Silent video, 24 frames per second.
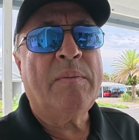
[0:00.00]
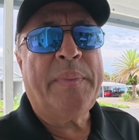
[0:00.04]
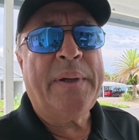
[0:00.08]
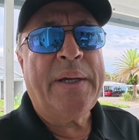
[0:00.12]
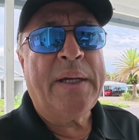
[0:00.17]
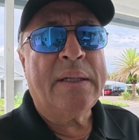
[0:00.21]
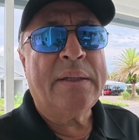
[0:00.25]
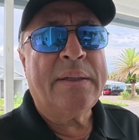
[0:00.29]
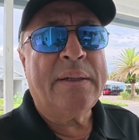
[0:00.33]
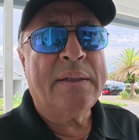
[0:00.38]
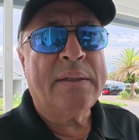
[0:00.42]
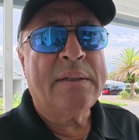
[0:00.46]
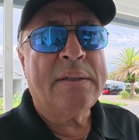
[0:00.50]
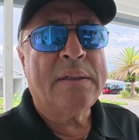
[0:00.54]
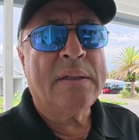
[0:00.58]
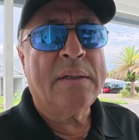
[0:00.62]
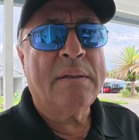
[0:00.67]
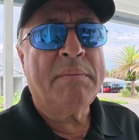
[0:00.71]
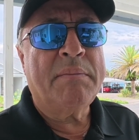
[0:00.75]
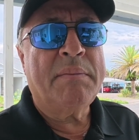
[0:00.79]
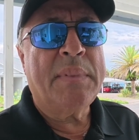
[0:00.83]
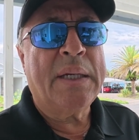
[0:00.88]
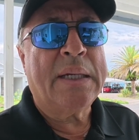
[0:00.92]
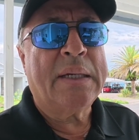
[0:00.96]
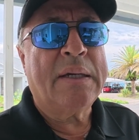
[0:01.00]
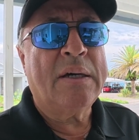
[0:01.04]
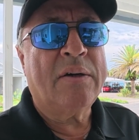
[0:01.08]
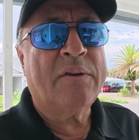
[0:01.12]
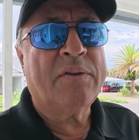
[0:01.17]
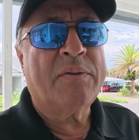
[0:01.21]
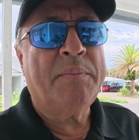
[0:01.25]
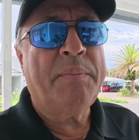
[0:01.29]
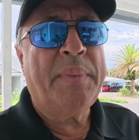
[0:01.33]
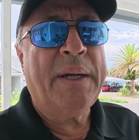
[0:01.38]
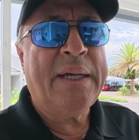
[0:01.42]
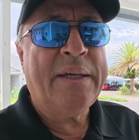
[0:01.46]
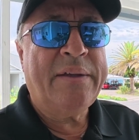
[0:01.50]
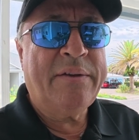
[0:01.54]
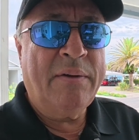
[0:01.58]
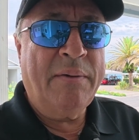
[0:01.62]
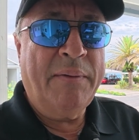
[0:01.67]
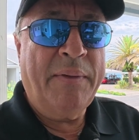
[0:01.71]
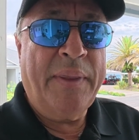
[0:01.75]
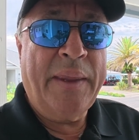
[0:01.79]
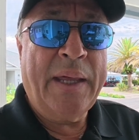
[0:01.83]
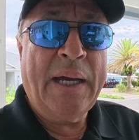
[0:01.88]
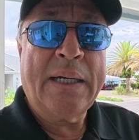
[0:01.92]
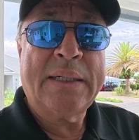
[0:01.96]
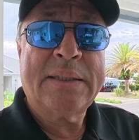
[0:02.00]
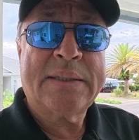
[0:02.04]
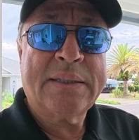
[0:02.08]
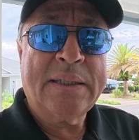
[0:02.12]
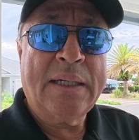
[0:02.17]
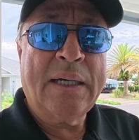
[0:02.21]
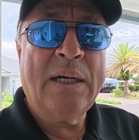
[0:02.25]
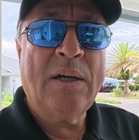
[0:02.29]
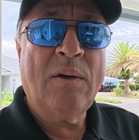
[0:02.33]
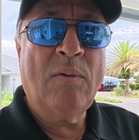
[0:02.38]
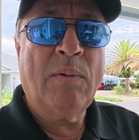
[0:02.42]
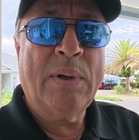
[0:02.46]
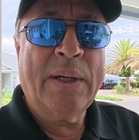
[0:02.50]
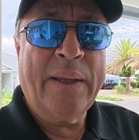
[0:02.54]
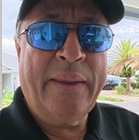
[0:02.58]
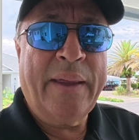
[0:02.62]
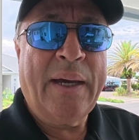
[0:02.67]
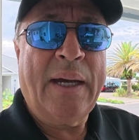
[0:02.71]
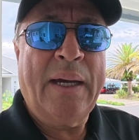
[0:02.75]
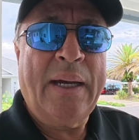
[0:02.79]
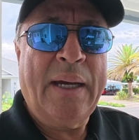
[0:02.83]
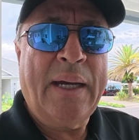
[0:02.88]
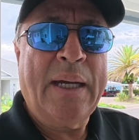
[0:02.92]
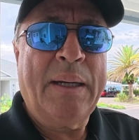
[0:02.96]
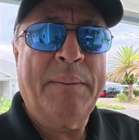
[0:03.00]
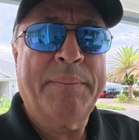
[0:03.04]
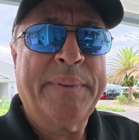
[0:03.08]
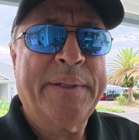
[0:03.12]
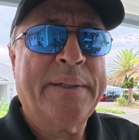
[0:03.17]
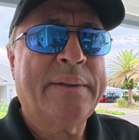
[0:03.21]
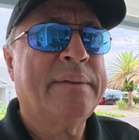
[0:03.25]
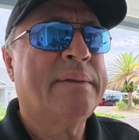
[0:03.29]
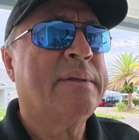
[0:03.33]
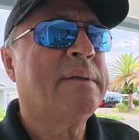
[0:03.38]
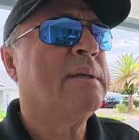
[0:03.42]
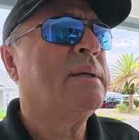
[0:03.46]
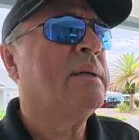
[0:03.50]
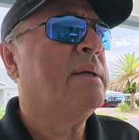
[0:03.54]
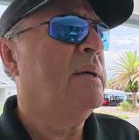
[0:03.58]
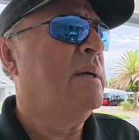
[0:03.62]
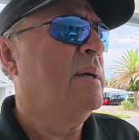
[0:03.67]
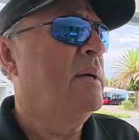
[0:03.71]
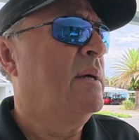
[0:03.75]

to pay attention, because based on that sound, when that happens,